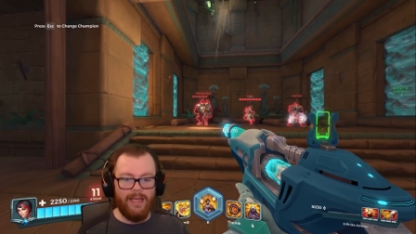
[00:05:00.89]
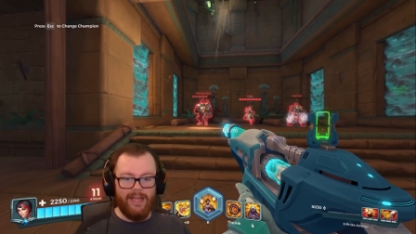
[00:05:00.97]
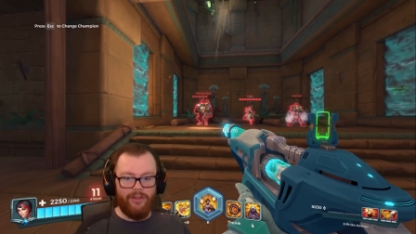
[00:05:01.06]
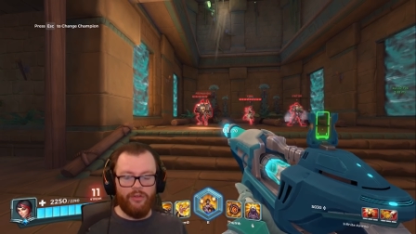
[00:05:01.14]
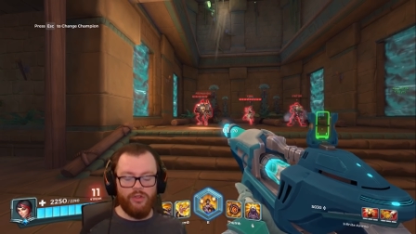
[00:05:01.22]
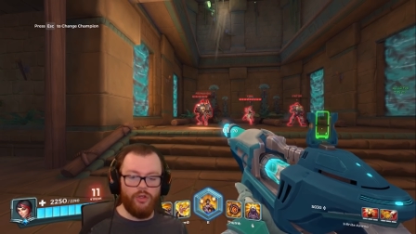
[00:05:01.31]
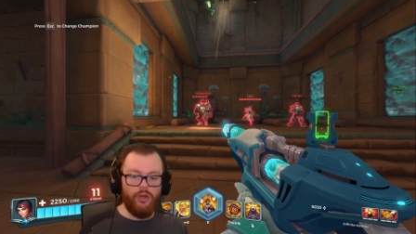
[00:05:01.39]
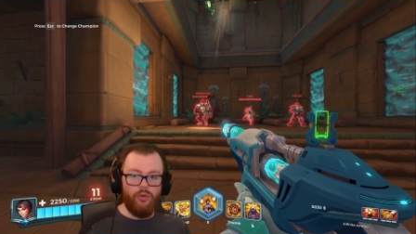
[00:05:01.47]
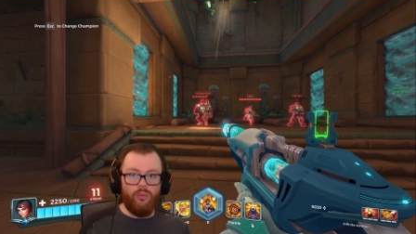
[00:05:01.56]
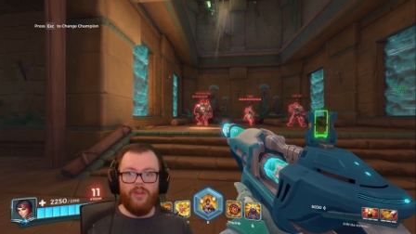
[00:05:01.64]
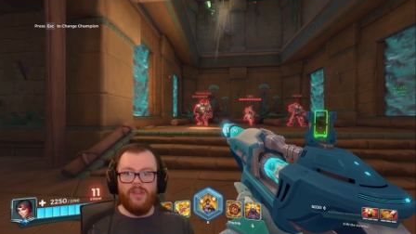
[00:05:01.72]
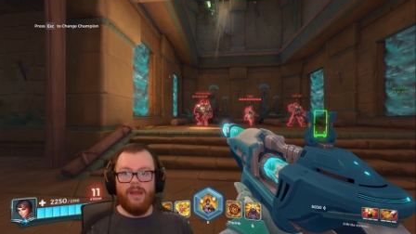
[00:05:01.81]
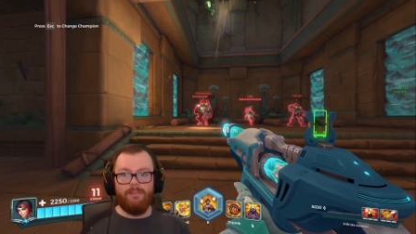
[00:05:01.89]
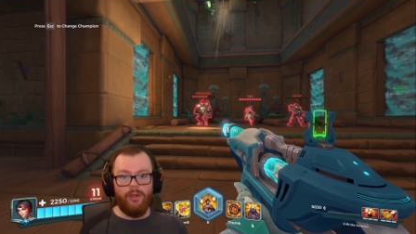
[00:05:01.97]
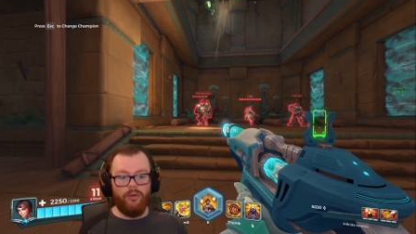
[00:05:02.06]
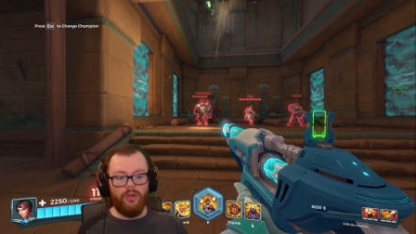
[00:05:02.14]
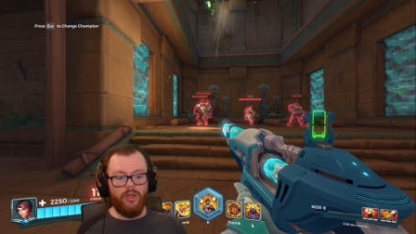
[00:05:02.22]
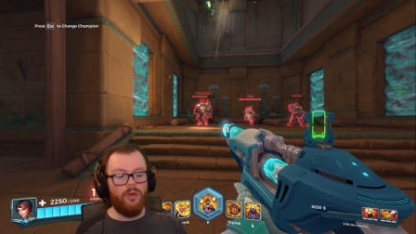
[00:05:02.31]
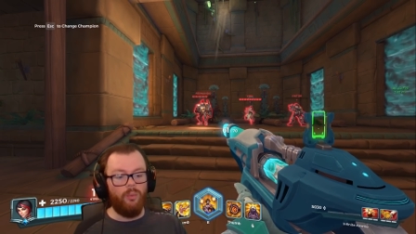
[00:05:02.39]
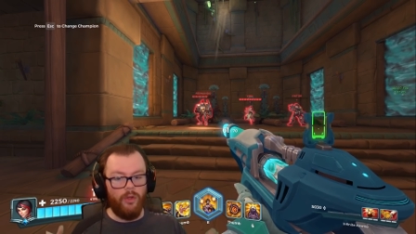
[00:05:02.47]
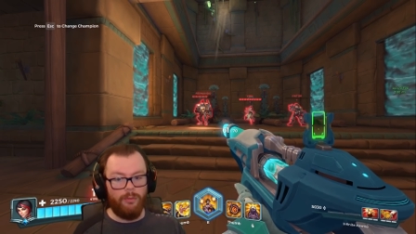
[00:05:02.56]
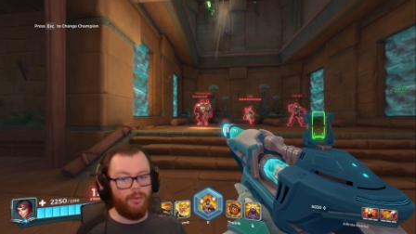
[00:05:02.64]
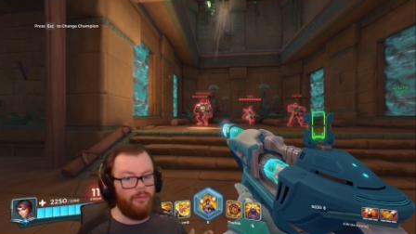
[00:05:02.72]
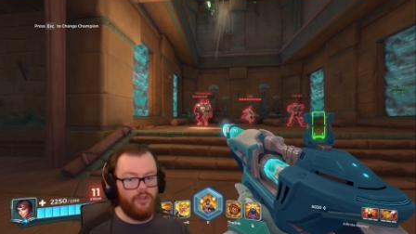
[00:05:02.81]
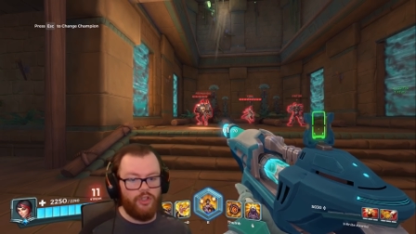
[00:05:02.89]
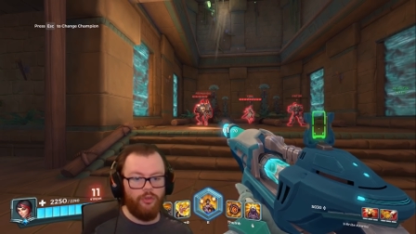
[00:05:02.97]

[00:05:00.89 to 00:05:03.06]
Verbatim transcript: And so you could run that build with Provision as